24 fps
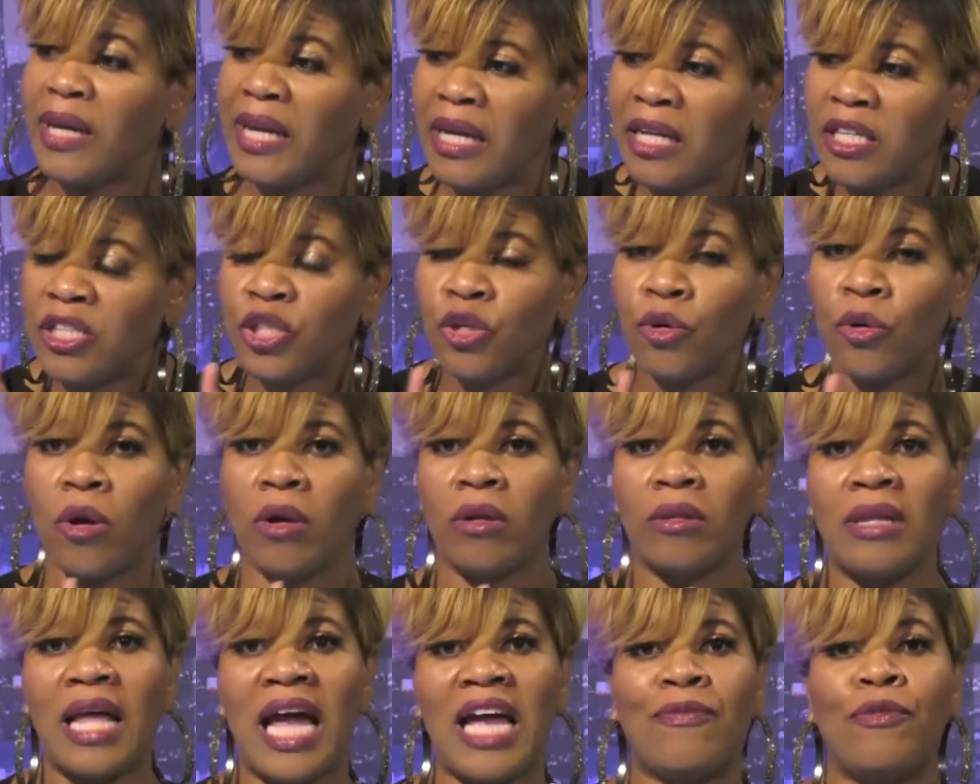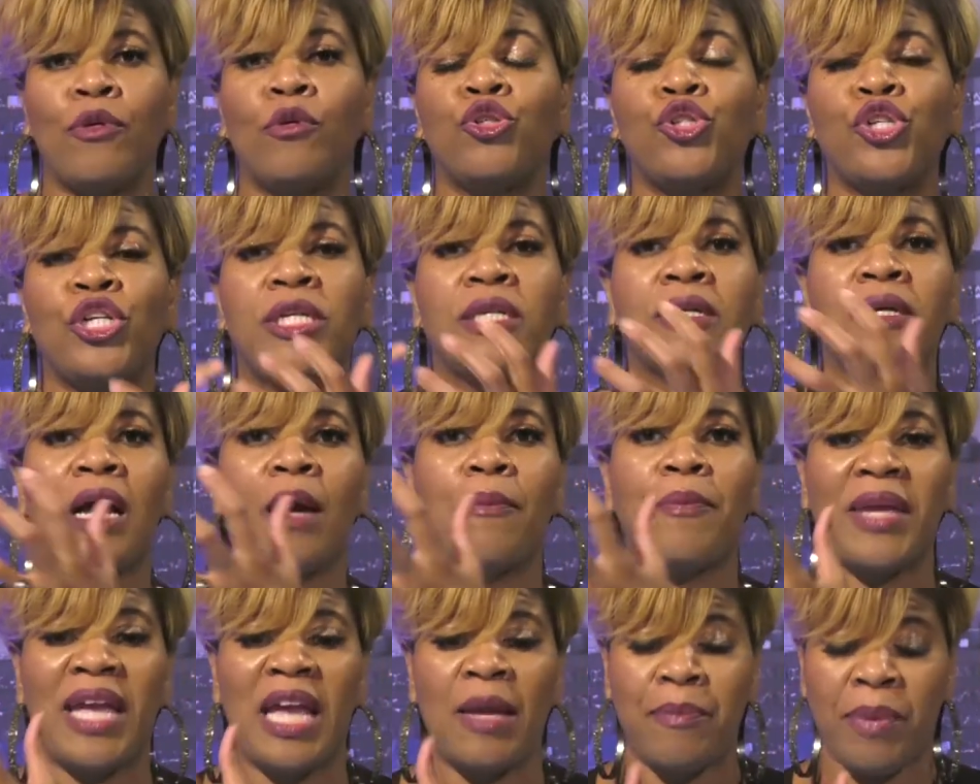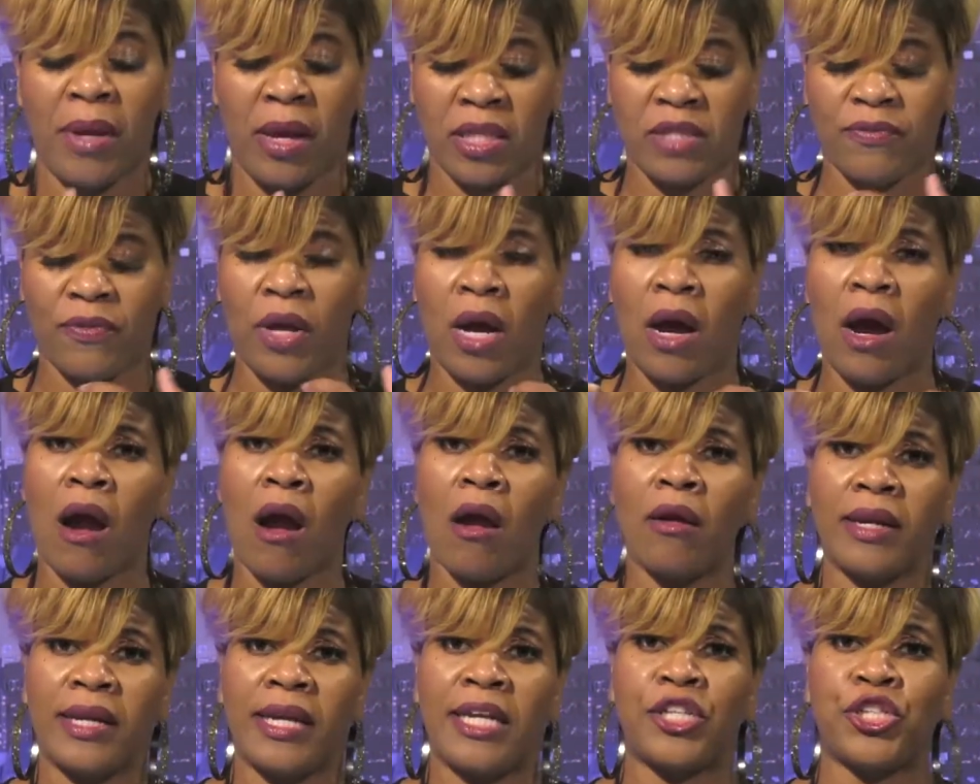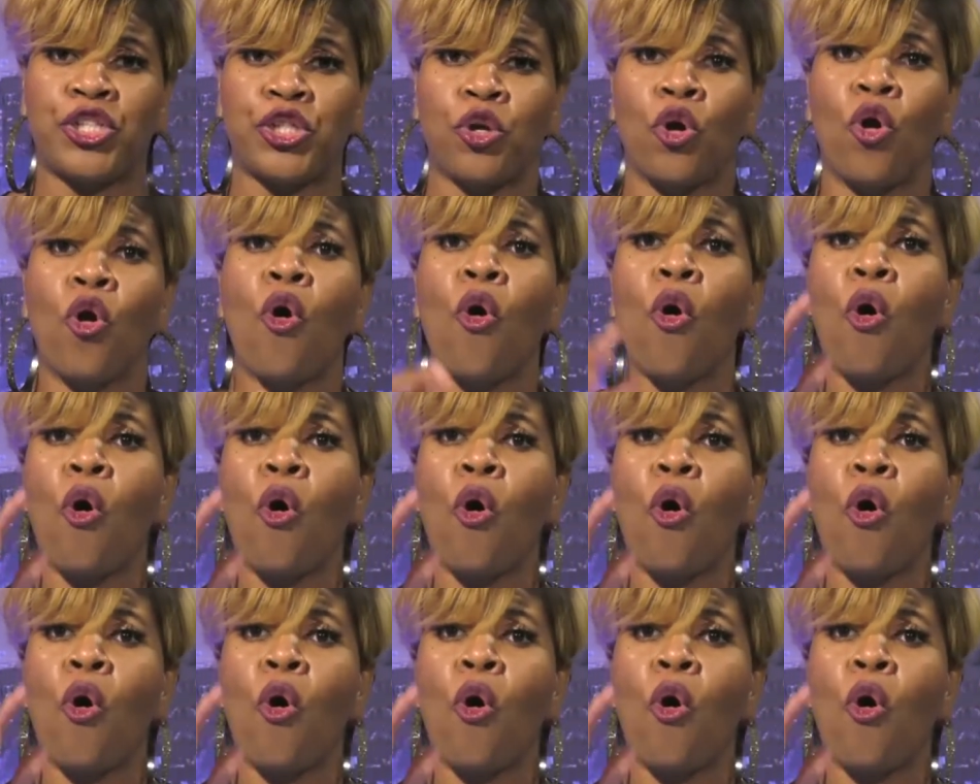into her life who shouldn't come in because of the heart issue